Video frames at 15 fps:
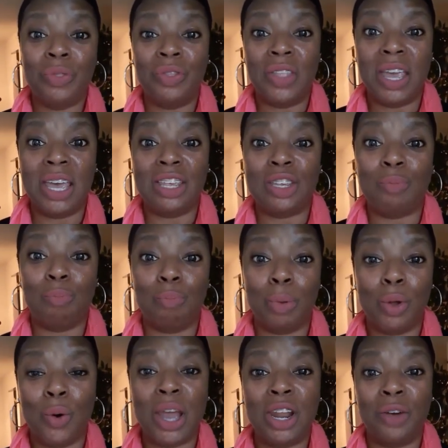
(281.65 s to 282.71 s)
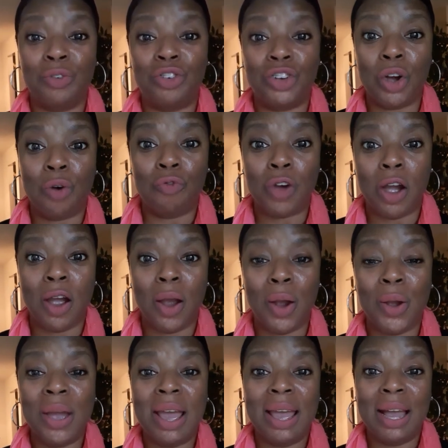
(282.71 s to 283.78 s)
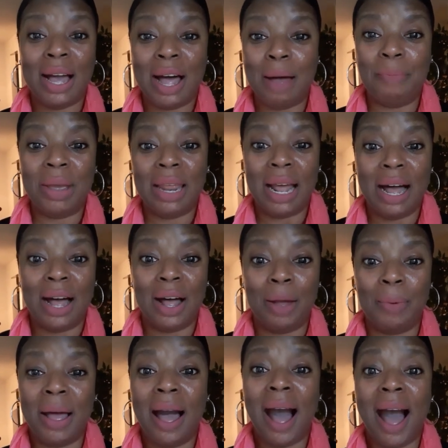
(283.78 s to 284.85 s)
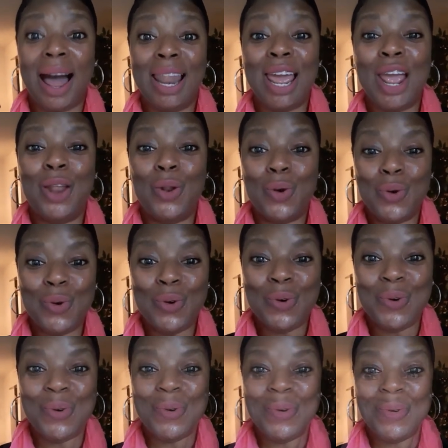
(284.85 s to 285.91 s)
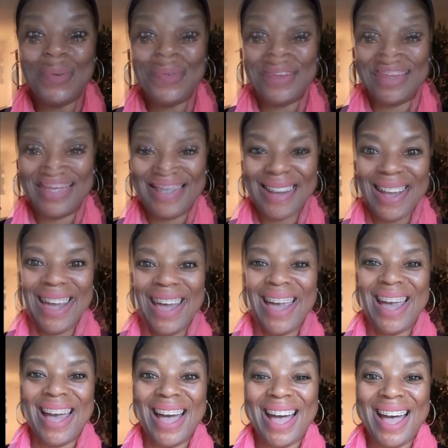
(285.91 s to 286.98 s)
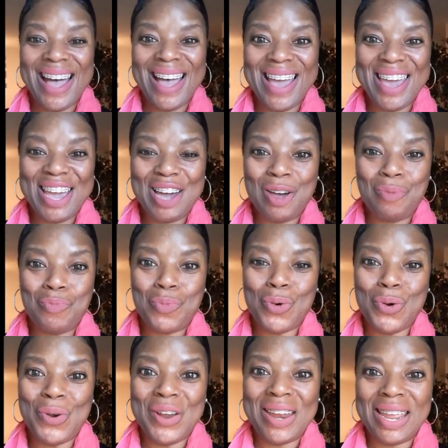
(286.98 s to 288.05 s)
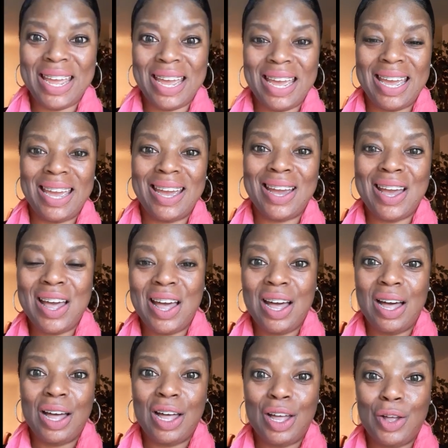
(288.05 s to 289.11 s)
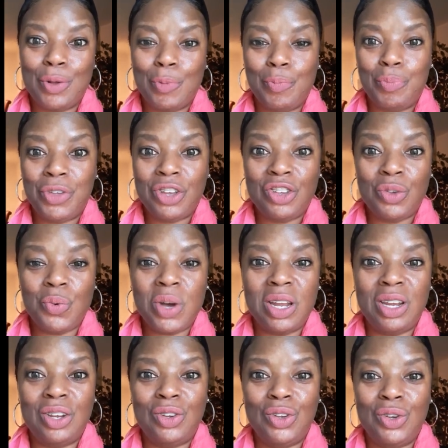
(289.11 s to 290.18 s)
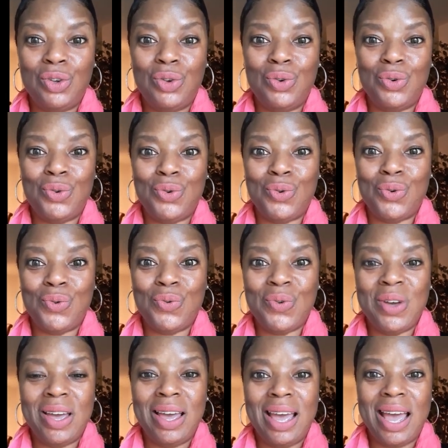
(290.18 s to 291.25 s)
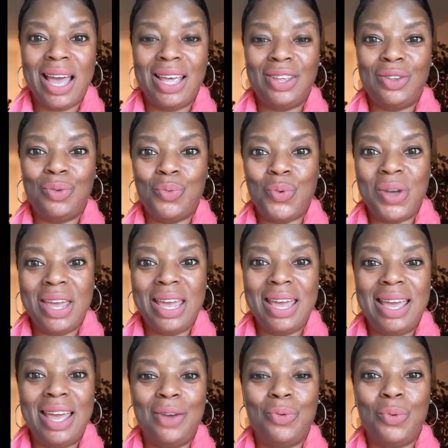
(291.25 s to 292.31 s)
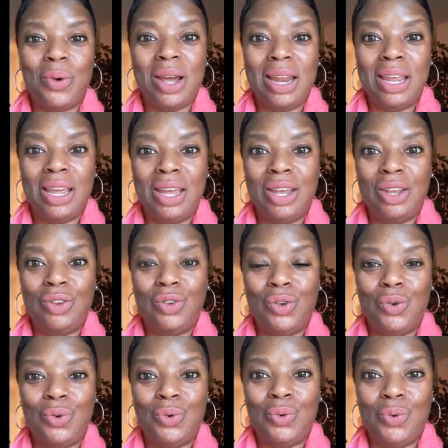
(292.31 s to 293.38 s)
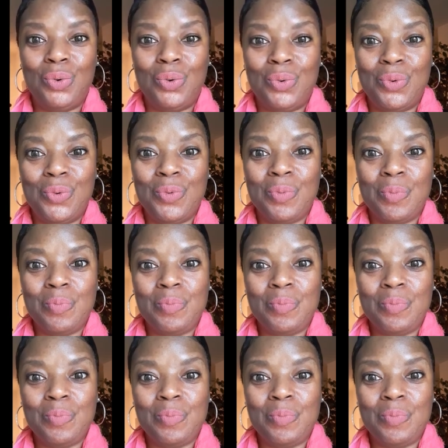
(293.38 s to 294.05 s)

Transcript: this blowing of shofar coming up. Hallelujah. Hi, good morning. Um, just wanted to, as we get ready to,